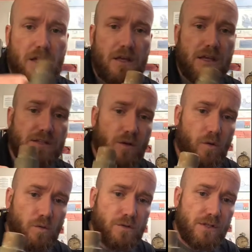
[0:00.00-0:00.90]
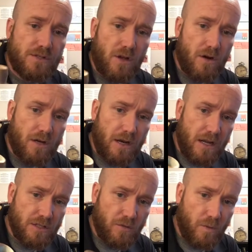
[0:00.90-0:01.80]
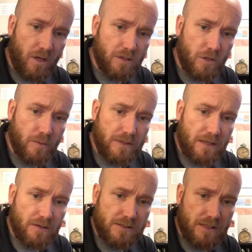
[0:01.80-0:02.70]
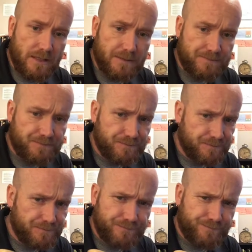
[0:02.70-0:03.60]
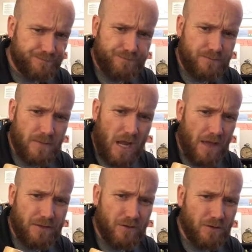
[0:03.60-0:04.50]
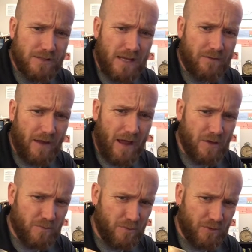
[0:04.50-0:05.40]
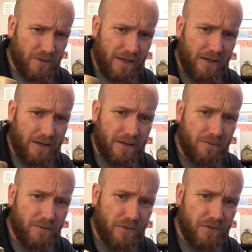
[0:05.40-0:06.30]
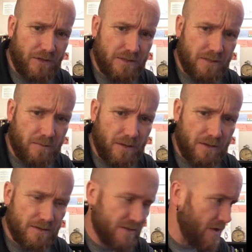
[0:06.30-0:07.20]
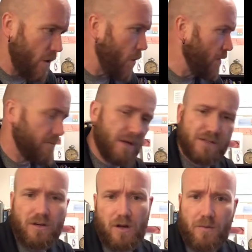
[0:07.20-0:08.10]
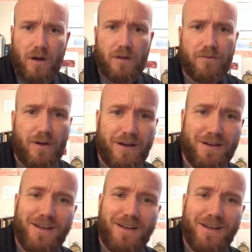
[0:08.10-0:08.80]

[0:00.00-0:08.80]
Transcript: is an old soldered connection. We all know what that looks like. I took this out of a house built in like 1950 or something. This is the only piece of copper I could find.